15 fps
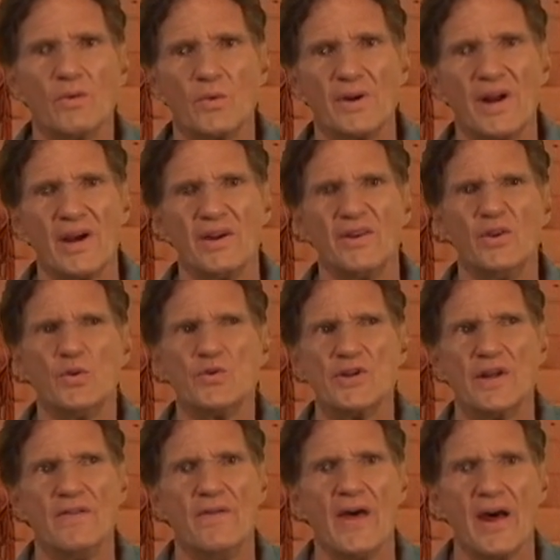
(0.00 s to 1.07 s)
We're not
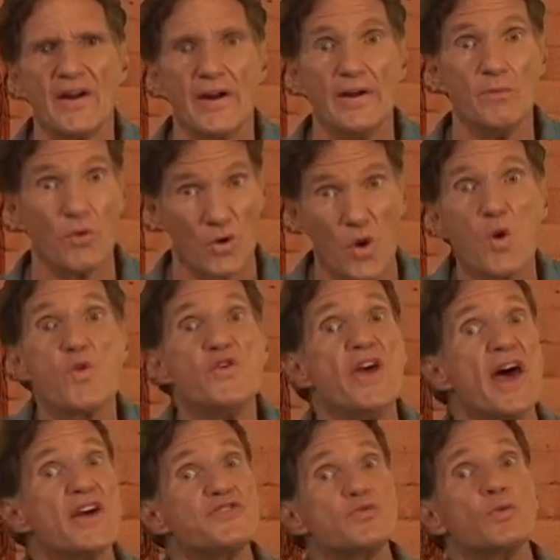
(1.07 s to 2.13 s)
using that anymore. Oh,
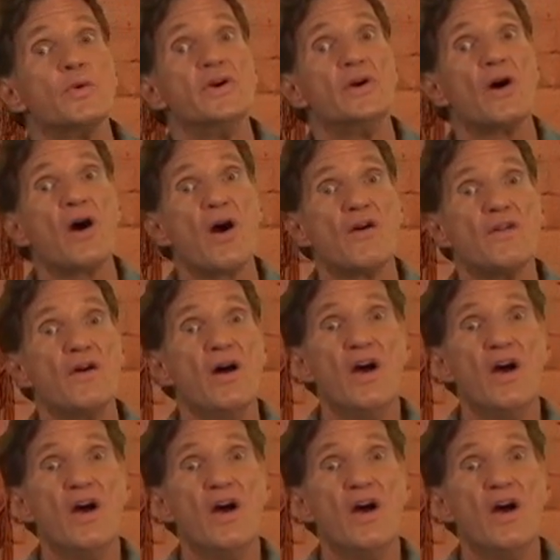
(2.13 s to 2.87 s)
yes, we are.